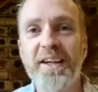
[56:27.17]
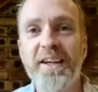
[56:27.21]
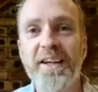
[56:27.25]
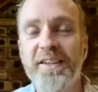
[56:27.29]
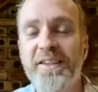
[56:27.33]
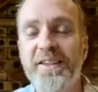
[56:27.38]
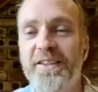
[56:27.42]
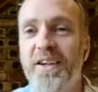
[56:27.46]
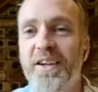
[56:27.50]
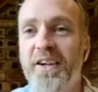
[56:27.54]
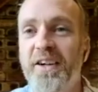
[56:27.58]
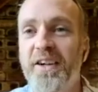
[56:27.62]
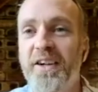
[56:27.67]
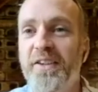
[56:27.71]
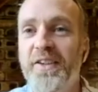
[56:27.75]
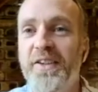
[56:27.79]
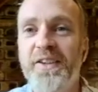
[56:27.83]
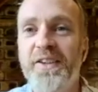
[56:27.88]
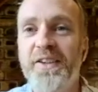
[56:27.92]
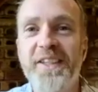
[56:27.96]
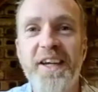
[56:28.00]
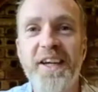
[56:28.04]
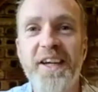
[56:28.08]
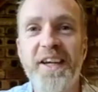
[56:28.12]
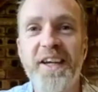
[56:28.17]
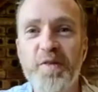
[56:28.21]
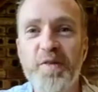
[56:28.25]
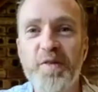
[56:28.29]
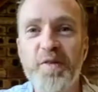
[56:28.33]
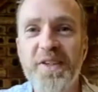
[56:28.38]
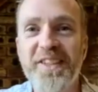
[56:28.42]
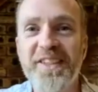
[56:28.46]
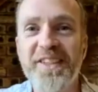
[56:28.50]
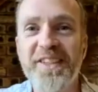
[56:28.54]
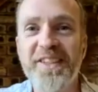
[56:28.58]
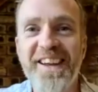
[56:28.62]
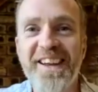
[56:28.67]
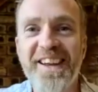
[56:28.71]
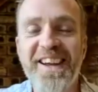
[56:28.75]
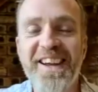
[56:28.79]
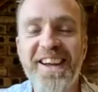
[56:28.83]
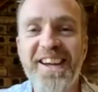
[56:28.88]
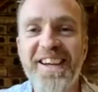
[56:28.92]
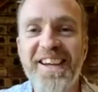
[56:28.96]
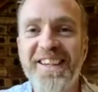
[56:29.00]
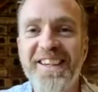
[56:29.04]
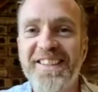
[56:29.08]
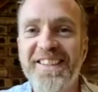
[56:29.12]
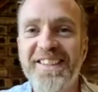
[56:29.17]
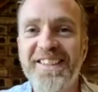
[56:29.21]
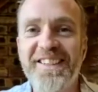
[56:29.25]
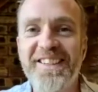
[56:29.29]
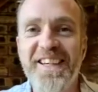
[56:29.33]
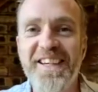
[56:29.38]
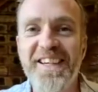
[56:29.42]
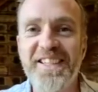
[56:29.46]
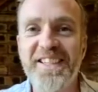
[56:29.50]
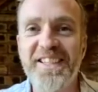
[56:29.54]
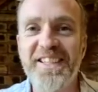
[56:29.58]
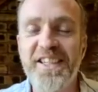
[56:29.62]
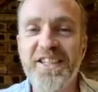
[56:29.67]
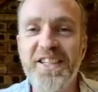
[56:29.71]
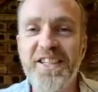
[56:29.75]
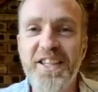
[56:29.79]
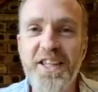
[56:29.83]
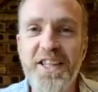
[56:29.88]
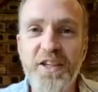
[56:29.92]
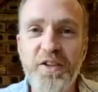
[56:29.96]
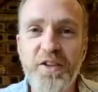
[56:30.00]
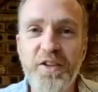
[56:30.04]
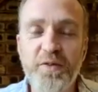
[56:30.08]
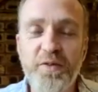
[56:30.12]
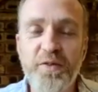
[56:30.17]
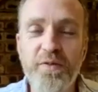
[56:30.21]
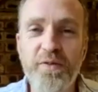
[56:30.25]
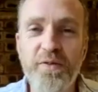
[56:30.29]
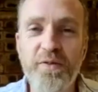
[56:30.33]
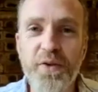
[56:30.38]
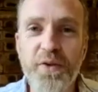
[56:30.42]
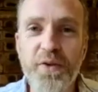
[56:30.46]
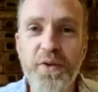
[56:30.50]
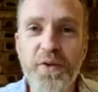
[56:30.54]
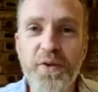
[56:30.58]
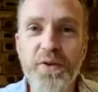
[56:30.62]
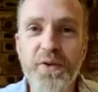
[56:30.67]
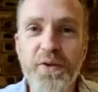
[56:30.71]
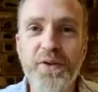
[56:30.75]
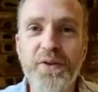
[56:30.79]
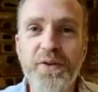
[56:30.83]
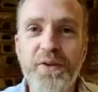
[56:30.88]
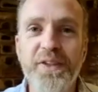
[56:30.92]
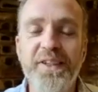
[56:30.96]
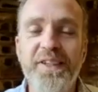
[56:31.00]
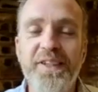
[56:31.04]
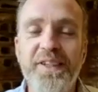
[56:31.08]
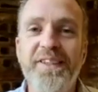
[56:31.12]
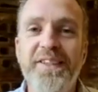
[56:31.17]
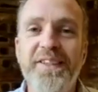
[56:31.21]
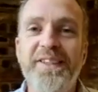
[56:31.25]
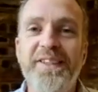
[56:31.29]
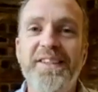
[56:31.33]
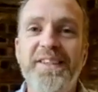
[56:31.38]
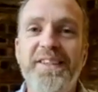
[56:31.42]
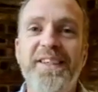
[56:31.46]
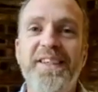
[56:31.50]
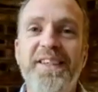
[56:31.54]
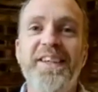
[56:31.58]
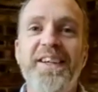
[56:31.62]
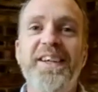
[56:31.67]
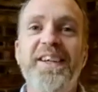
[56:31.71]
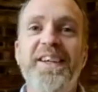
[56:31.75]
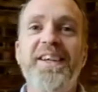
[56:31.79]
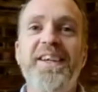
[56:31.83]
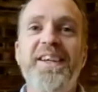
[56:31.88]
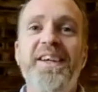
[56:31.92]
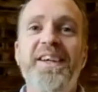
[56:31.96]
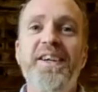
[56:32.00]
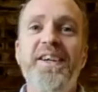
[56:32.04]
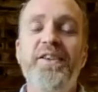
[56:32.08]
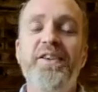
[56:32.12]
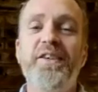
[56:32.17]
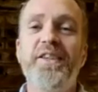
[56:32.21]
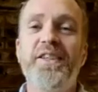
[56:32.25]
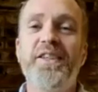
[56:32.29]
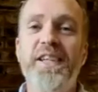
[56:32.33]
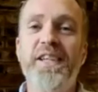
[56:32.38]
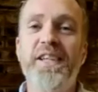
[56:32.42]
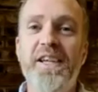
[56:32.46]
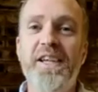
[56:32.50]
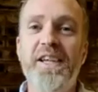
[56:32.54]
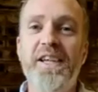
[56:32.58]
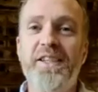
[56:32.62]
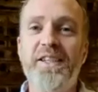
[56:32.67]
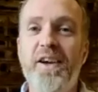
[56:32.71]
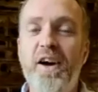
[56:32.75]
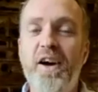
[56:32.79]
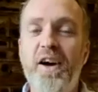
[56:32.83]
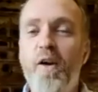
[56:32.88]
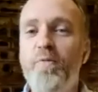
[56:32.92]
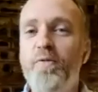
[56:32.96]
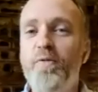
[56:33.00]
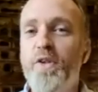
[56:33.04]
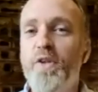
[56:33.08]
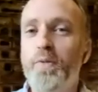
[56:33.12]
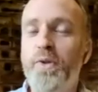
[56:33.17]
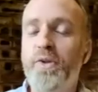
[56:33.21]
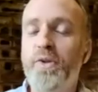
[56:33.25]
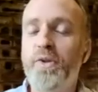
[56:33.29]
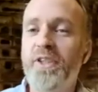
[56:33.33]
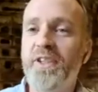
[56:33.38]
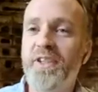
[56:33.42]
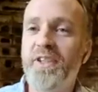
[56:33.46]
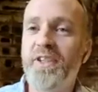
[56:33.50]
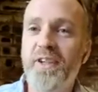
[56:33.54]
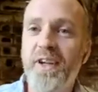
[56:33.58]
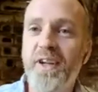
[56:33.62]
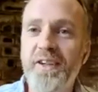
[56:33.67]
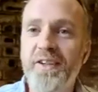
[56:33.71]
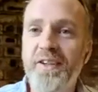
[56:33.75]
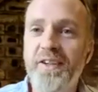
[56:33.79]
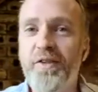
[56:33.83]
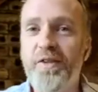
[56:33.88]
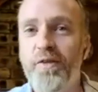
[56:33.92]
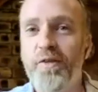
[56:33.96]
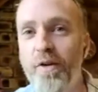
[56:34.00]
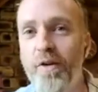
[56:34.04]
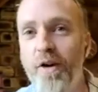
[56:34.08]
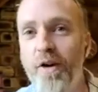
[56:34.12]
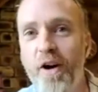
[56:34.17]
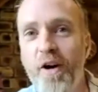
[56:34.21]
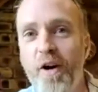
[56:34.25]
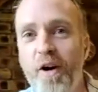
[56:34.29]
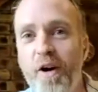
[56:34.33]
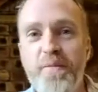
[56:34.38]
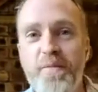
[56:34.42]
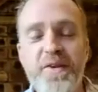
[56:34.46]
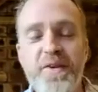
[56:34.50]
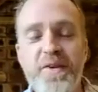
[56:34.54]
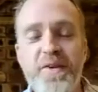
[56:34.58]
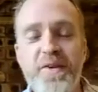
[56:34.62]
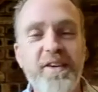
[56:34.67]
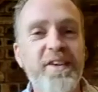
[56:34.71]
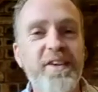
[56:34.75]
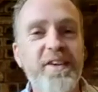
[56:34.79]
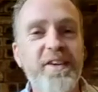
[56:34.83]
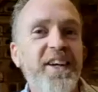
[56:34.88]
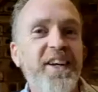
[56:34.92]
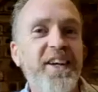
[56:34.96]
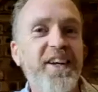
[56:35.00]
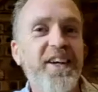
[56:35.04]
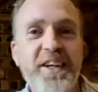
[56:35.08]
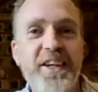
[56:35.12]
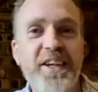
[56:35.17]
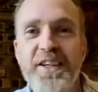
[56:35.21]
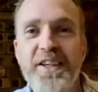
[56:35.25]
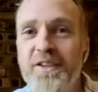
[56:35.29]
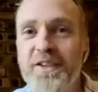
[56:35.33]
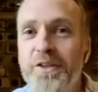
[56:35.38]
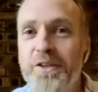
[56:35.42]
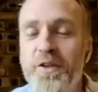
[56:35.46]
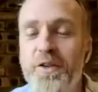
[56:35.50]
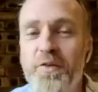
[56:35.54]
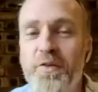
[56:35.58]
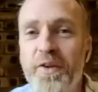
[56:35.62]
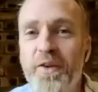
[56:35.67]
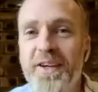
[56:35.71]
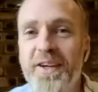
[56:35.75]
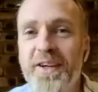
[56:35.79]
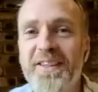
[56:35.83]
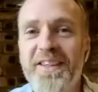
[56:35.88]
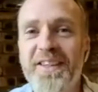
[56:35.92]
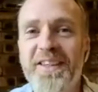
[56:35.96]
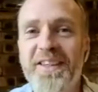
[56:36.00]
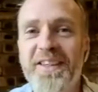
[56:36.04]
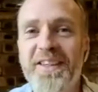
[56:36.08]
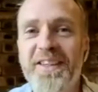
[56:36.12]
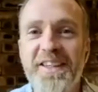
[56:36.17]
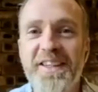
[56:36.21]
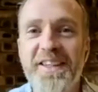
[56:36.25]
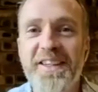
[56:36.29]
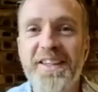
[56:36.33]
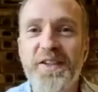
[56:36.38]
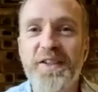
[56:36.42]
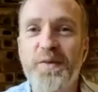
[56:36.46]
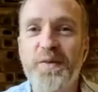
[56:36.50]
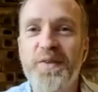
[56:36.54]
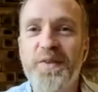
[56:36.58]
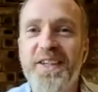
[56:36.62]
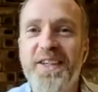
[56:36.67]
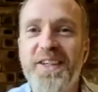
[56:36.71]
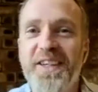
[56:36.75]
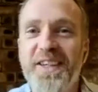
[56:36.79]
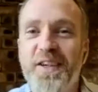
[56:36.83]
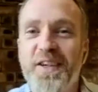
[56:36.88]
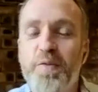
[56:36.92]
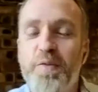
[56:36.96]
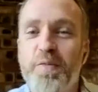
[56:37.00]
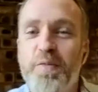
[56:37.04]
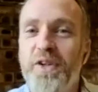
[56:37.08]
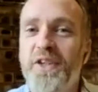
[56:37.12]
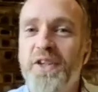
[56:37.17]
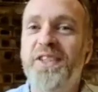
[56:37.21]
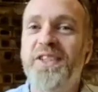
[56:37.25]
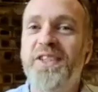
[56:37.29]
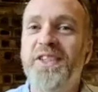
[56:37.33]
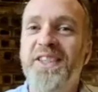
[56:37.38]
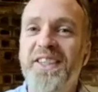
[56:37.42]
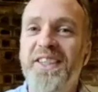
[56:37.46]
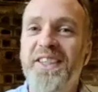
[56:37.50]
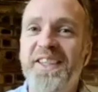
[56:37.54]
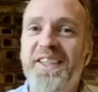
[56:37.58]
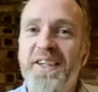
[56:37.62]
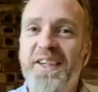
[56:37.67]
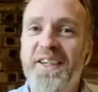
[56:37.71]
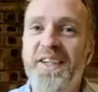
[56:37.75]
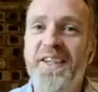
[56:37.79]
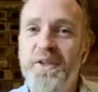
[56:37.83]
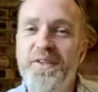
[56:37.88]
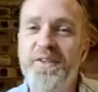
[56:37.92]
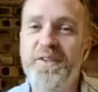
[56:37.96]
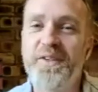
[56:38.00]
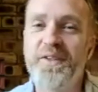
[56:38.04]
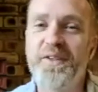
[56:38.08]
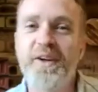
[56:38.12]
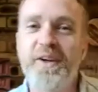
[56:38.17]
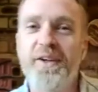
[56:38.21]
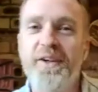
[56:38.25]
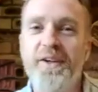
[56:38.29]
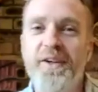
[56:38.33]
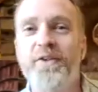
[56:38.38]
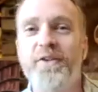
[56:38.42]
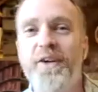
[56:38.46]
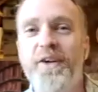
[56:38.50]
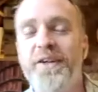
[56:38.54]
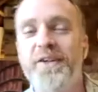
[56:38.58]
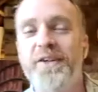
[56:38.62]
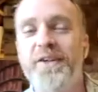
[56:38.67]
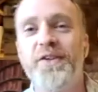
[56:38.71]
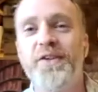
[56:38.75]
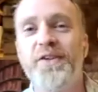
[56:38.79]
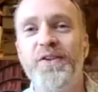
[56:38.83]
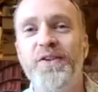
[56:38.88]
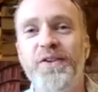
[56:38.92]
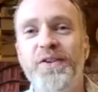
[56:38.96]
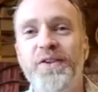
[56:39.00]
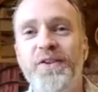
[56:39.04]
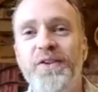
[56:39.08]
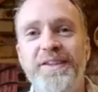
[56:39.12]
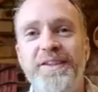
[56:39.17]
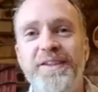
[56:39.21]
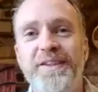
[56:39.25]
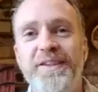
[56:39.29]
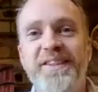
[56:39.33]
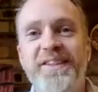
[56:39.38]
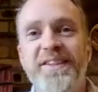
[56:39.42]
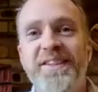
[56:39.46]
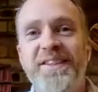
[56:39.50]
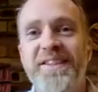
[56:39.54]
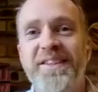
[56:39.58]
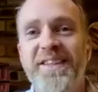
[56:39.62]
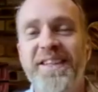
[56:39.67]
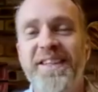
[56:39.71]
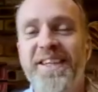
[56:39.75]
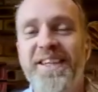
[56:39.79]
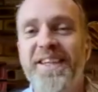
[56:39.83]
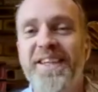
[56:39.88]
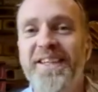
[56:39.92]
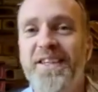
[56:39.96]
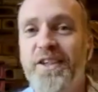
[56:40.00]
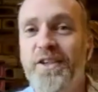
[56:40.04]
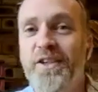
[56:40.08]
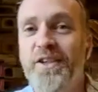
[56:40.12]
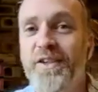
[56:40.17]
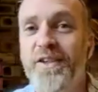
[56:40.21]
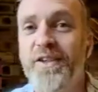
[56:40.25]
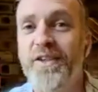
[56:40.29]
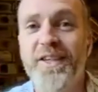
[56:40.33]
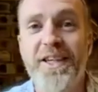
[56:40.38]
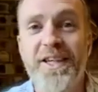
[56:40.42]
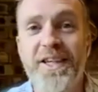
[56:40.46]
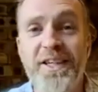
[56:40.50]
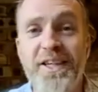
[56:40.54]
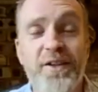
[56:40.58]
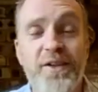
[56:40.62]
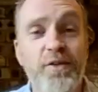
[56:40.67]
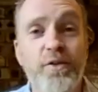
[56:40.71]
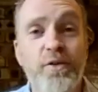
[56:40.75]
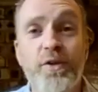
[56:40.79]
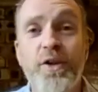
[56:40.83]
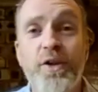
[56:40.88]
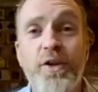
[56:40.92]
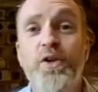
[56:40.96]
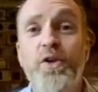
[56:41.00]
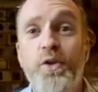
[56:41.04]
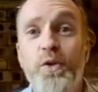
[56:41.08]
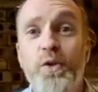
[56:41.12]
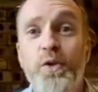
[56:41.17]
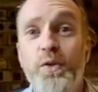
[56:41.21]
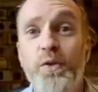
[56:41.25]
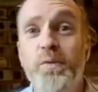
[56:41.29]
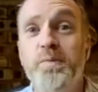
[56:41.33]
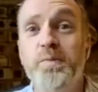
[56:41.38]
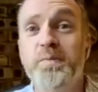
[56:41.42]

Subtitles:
looked after me today, and it's digested this food, and it's, you know, it's comfortable and it's nice to rub. And so to find the things that we can appreciate and we can find gratitude is a great tool.